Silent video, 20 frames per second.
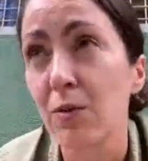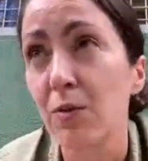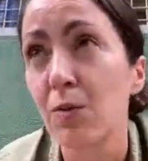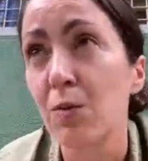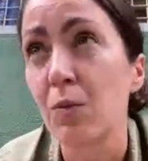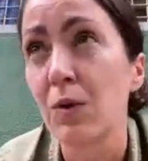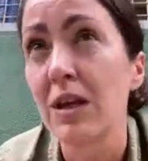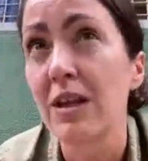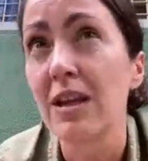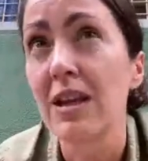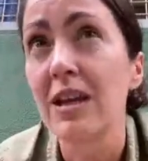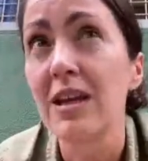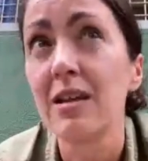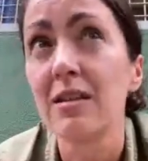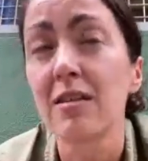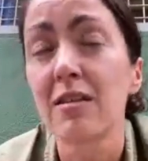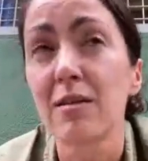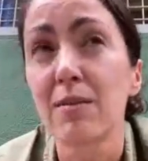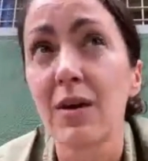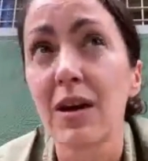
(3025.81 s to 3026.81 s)
We need
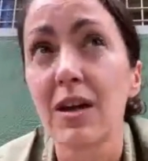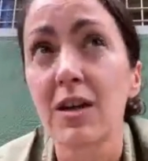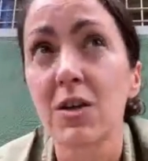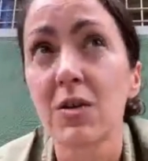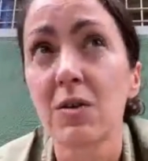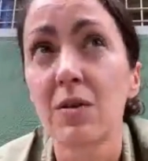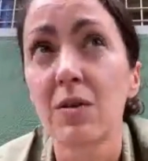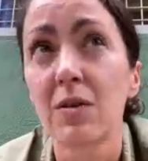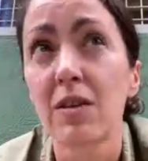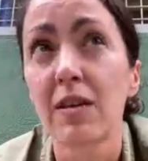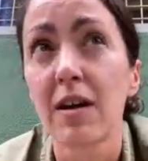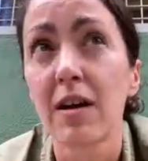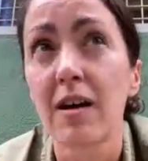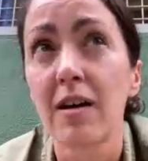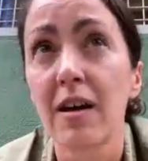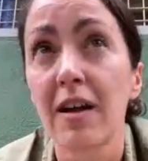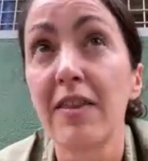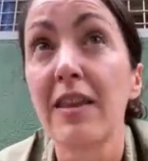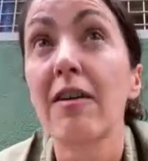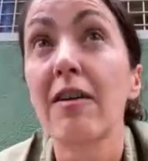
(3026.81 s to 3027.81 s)
to make sure that,
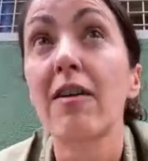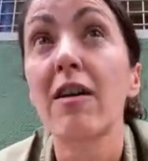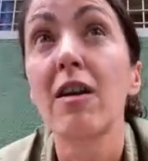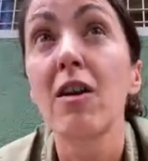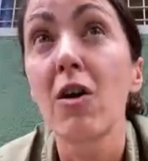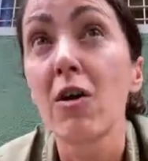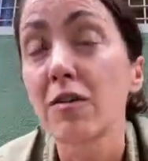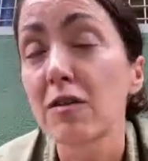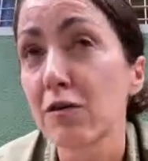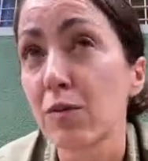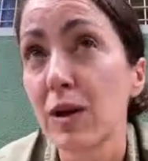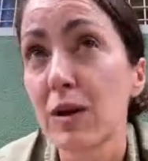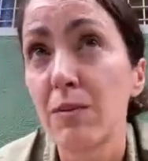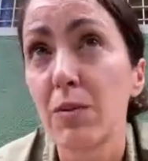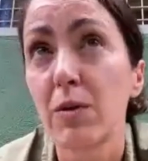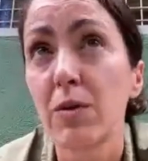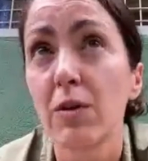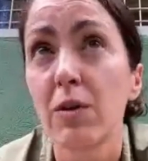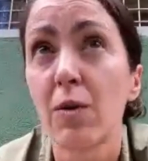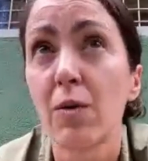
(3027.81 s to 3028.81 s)
and there are lots of
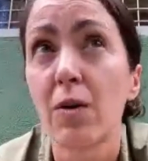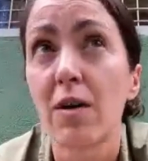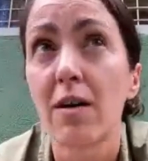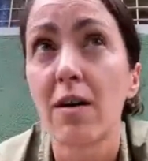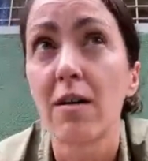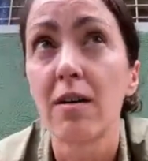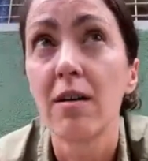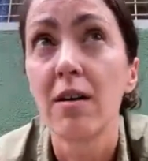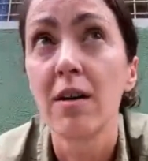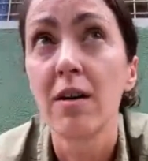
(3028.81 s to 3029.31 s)
people who are